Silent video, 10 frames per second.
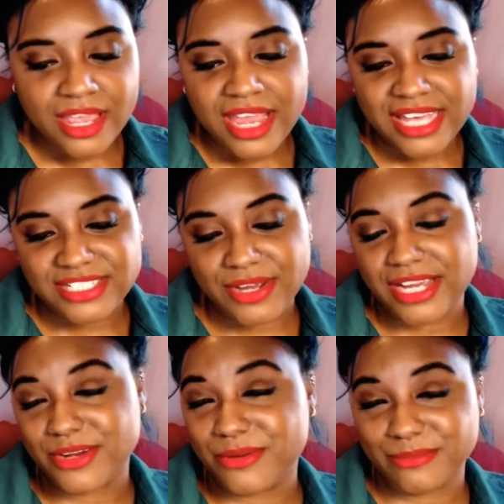So I
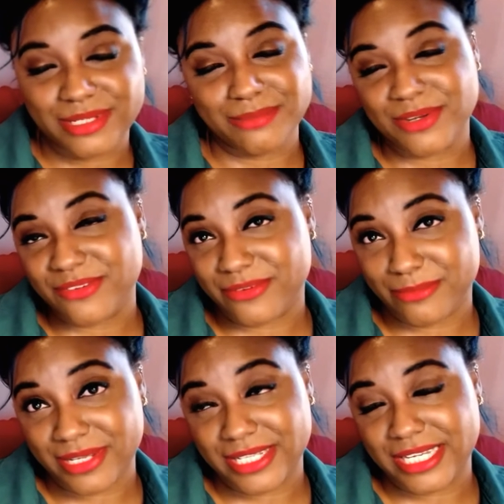don't blame her for
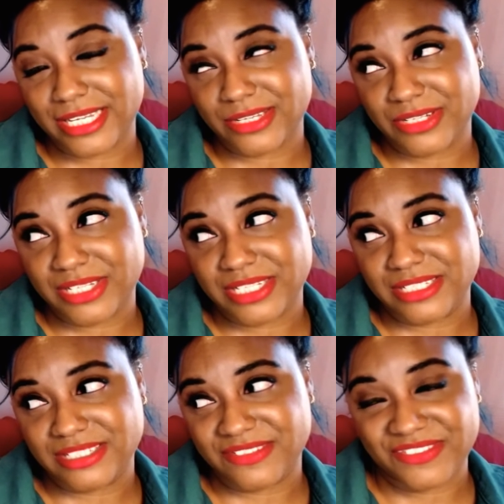being like, you need
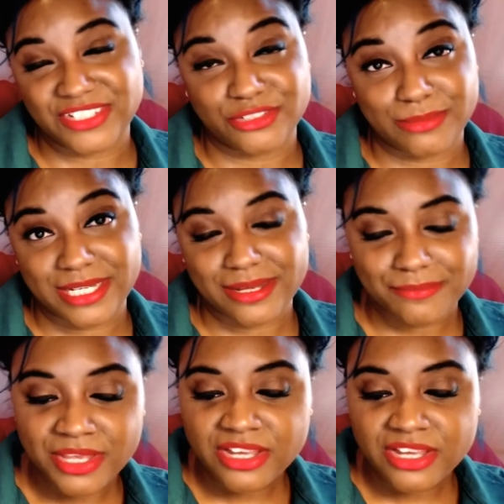to fix your makeup.